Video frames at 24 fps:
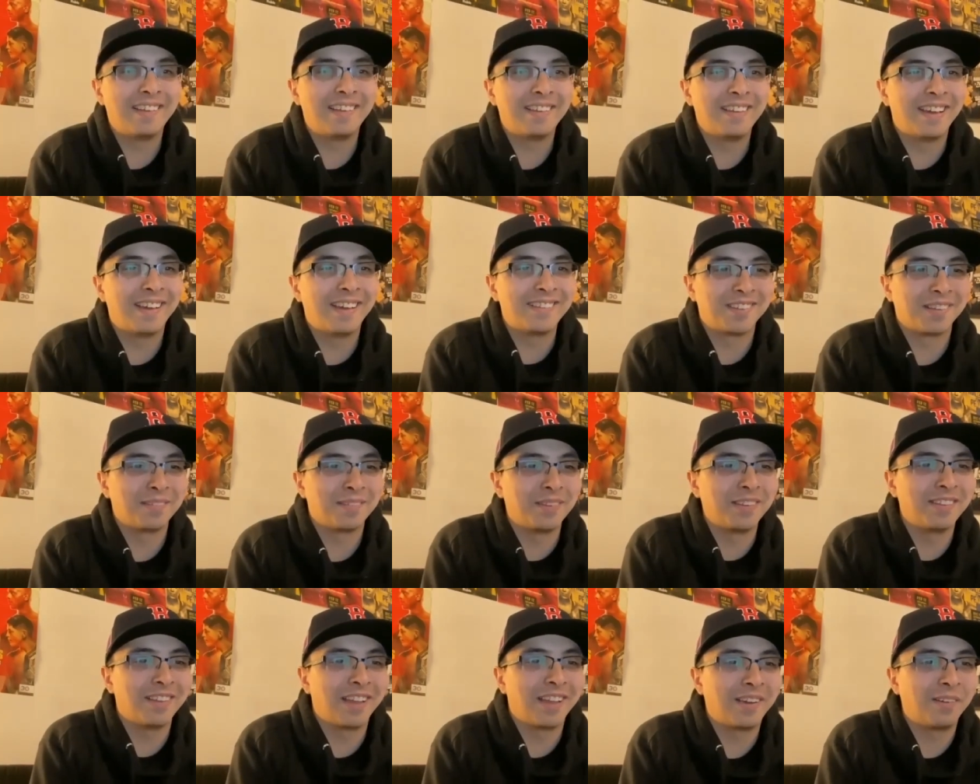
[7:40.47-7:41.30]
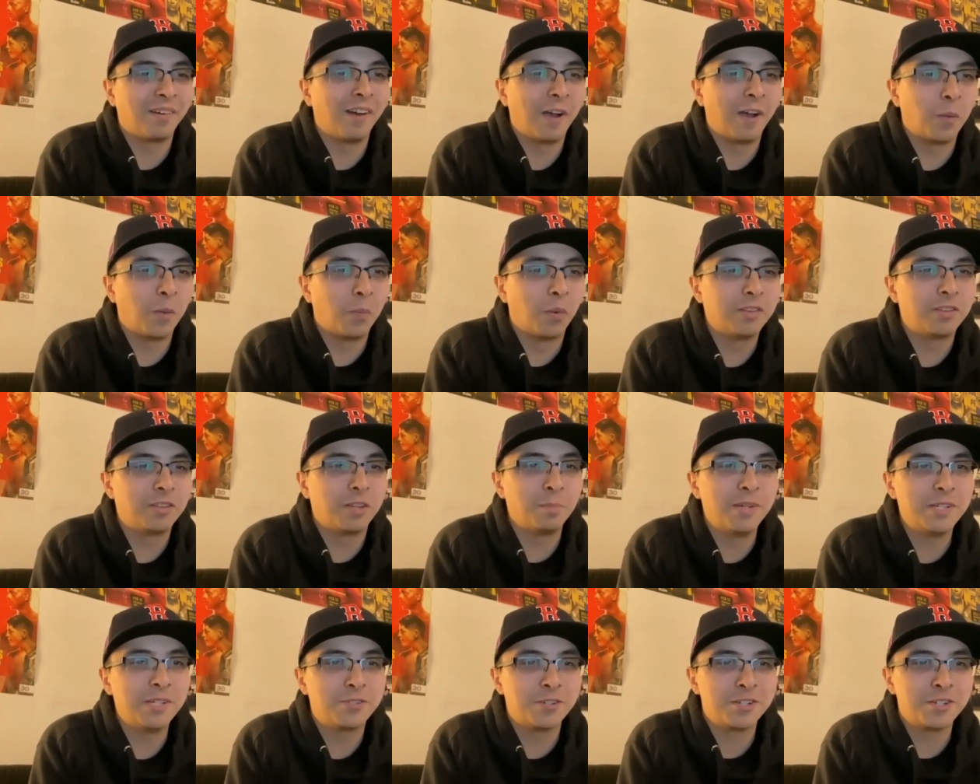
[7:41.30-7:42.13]
yeah, something like uh, what
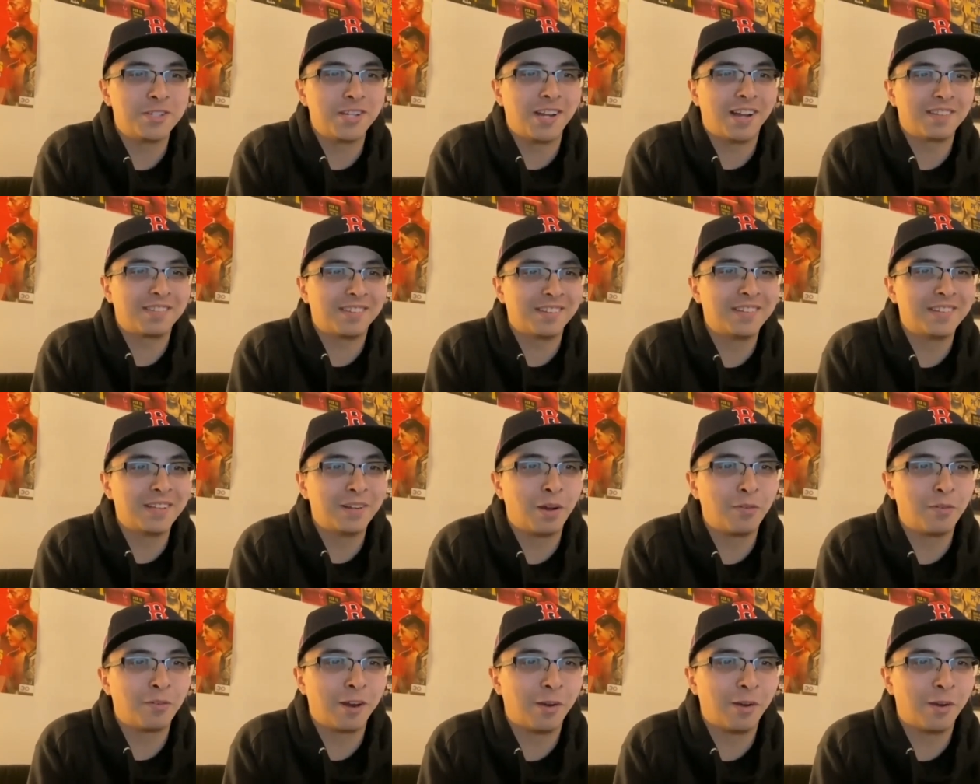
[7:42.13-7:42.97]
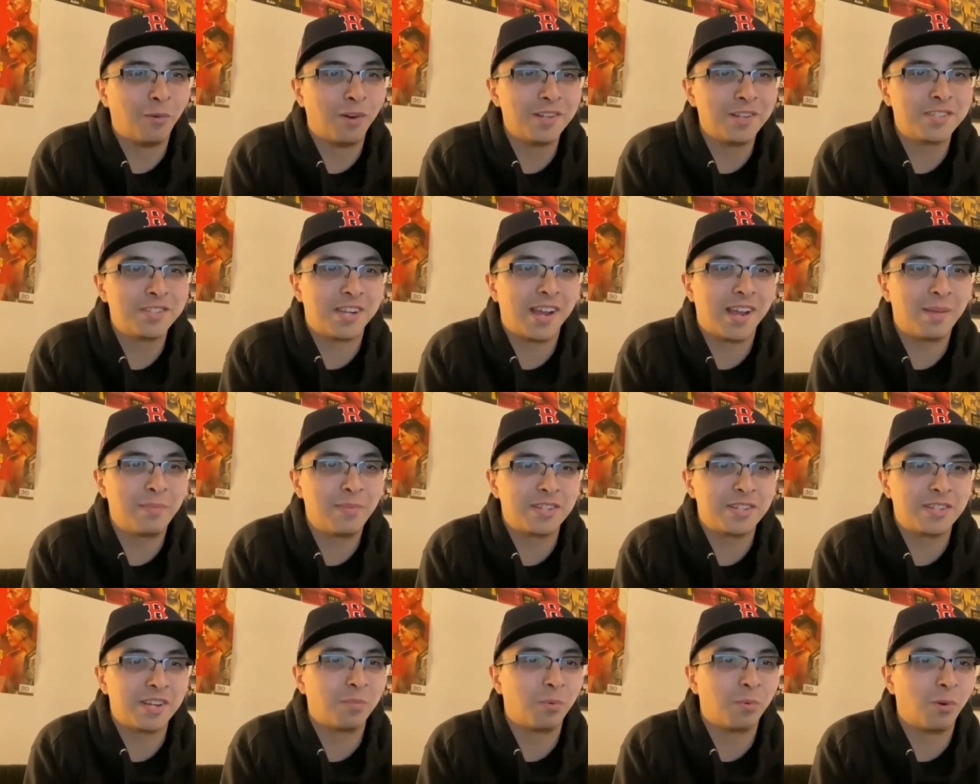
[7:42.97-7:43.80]
Demetrious Johnson did over at ONE
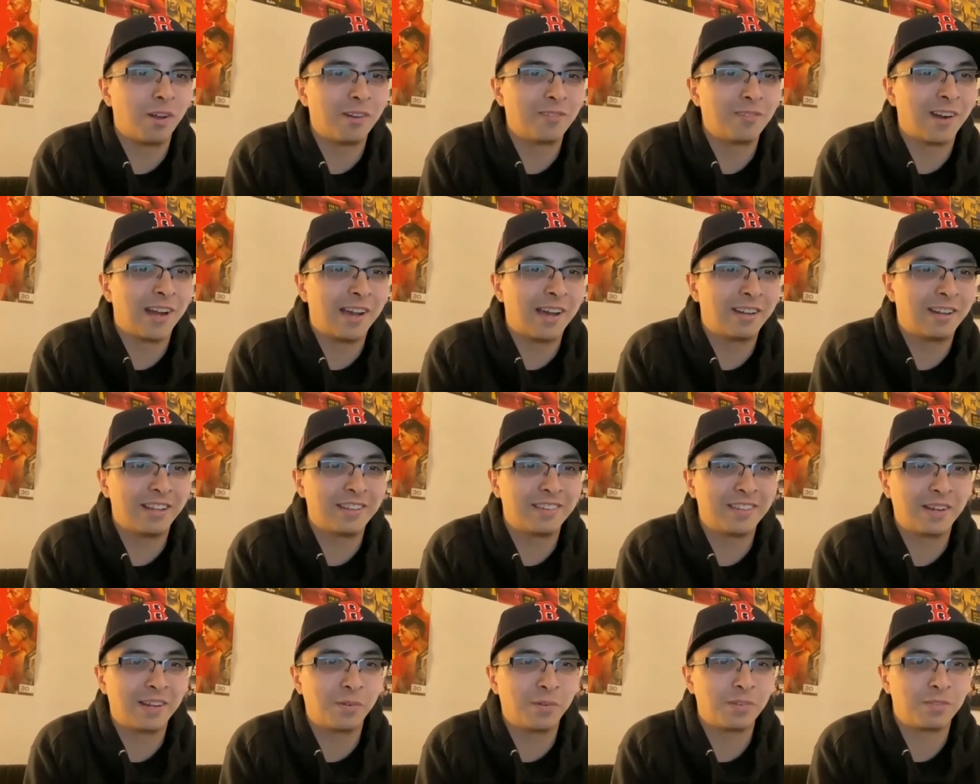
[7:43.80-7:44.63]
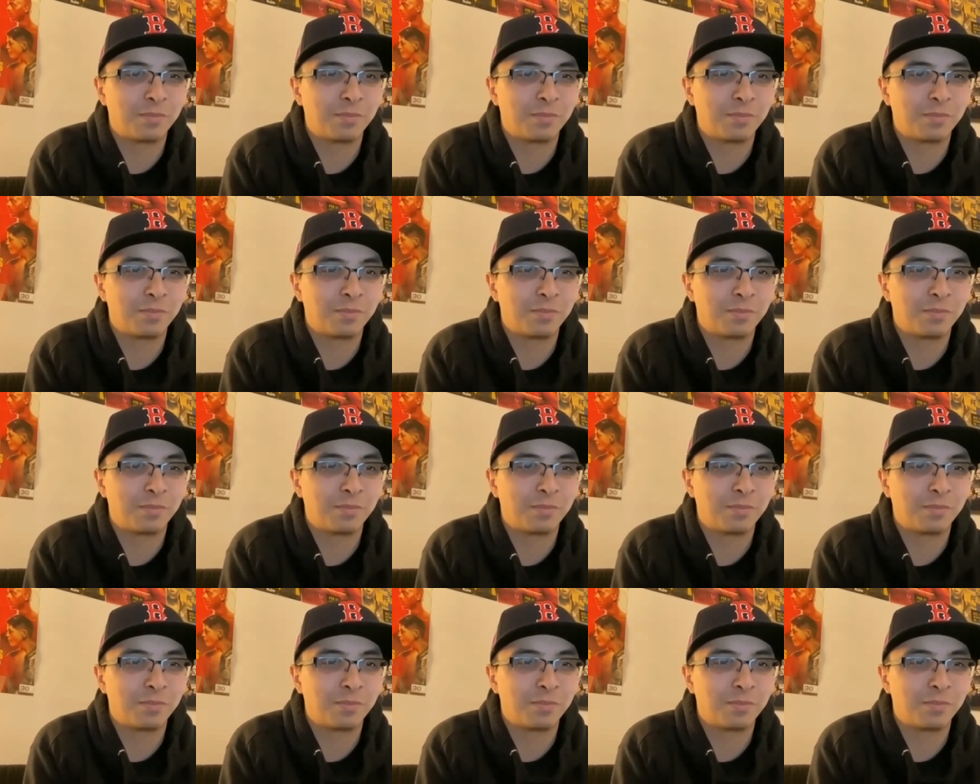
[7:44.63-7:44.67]
Championship, one round. Yeah, there you